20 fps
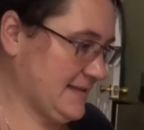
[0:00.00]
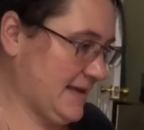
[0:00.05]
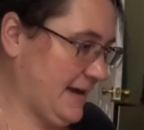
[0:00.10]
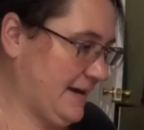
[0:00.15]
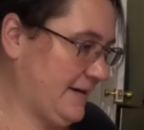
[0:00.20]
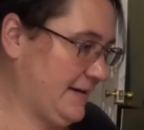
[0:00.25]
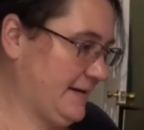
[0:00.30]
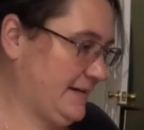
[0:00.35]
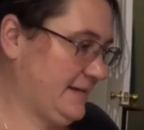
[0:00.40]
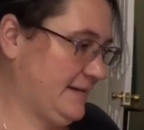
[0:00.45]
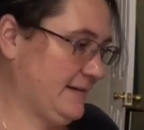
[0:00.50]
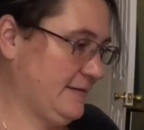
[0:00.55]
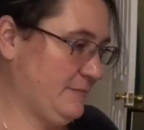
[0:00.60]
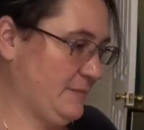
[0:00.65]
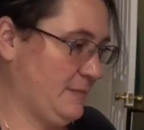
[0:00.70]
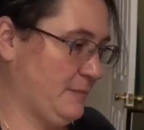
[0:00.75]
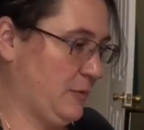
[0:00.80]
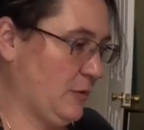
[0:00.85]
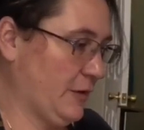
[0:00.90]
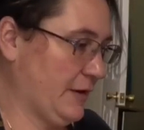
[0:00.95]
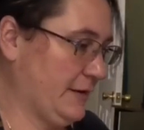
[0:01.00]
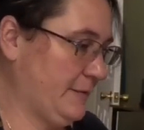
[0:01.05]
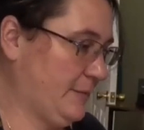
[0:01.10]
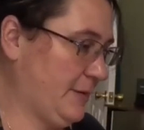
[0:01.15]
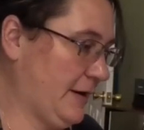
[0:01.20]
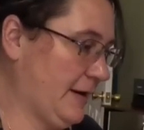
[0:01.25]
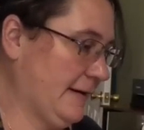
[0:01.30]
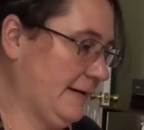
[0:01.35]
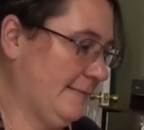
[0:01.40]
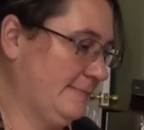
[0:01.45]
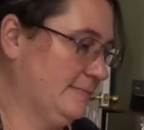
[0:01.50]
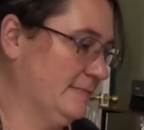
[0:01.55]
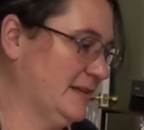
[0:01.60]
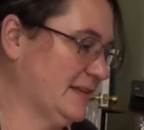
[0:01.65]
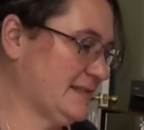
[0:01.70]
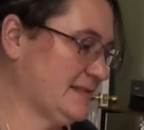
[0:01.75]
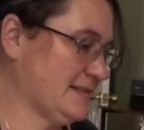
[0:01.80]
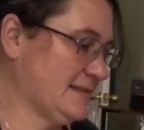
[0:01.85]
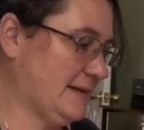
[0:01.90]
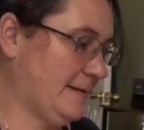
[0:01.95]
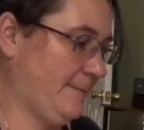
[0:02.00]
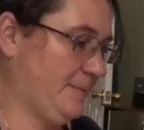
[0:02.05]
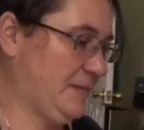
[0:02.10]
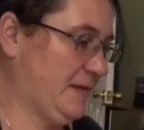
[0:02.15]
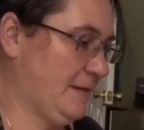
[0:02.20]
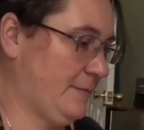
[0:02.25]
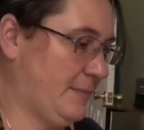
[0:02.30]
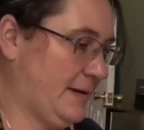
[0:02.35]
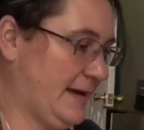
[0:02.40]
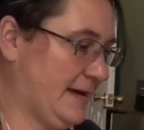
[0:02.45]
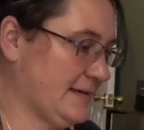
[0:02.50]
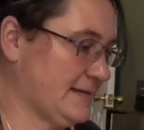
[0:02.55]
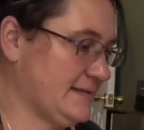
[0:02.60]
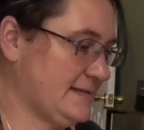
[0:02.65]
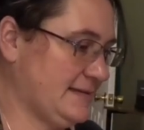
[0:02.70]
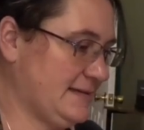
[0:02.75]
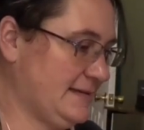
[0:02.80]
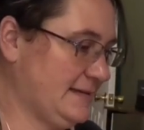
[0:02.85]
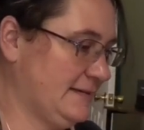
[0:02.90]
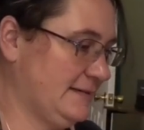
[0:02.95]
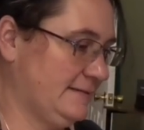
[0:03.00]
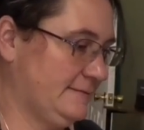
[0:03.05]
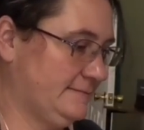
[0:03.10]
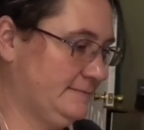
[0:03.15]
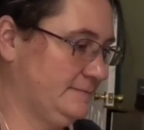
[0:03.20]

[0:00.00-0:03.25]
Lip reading: I already did the boring part. I mixed up the epoxy.